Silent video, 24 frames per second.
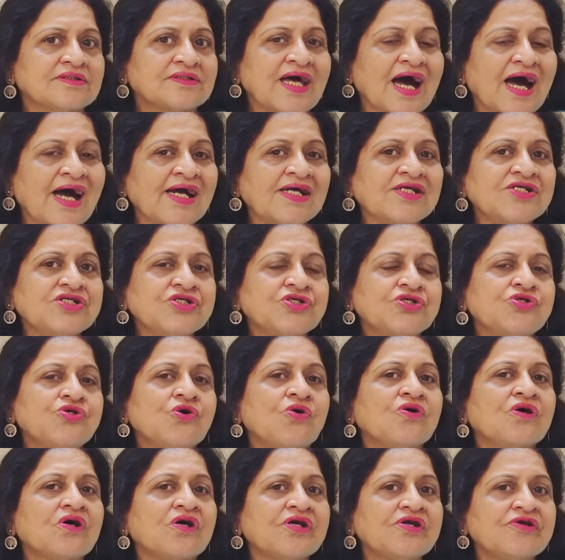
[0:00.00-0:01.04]
that
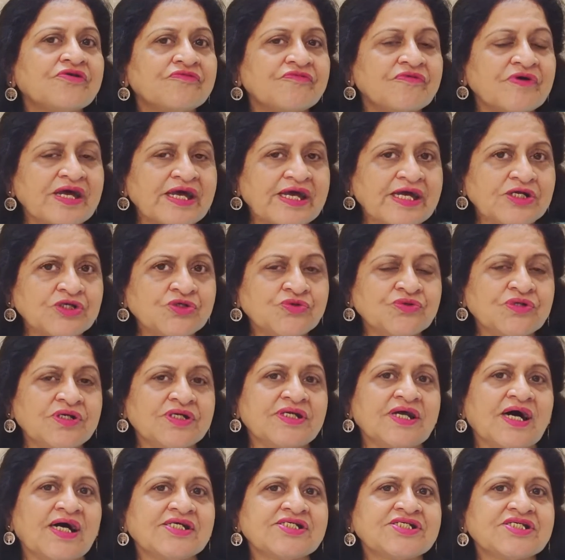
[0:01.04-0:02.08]
you're conveying to the
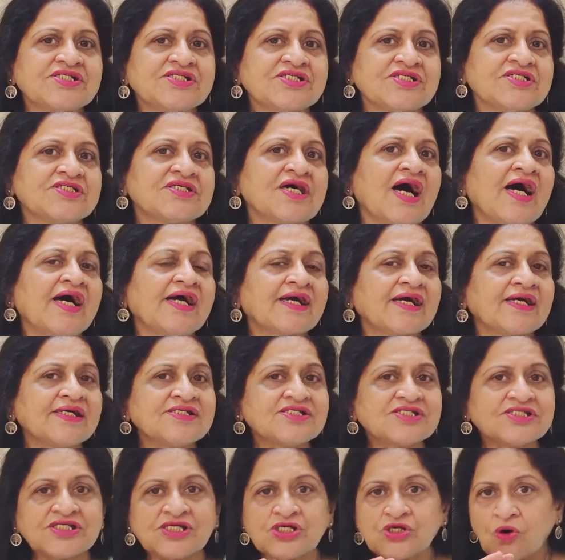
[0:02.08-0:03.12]
narcissist, I can
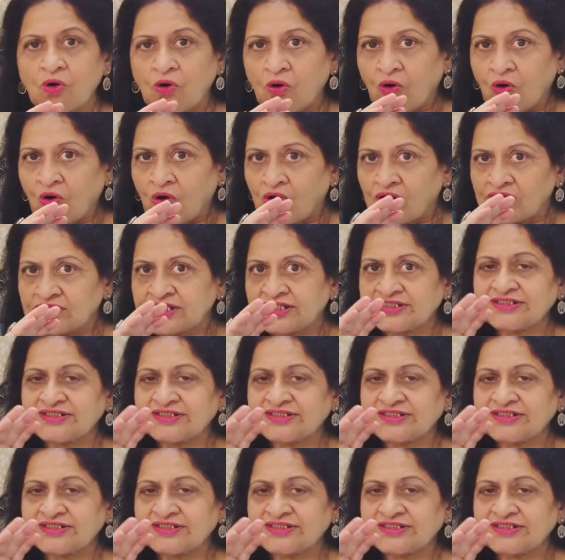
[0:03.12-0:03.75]
see all